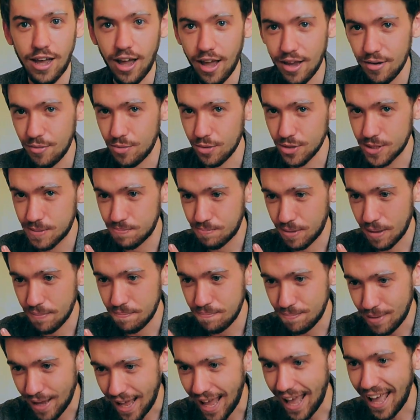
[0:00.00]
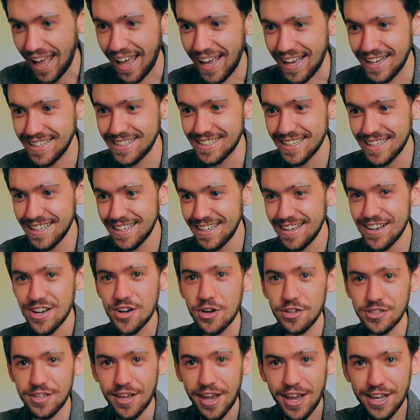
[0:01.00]
I was prepared,
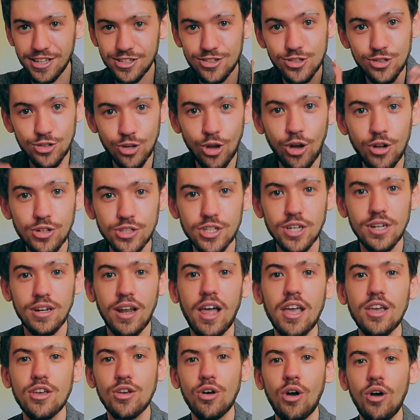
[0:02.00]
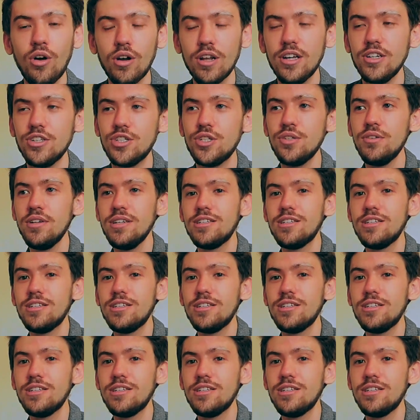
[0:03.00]
because it is not like college.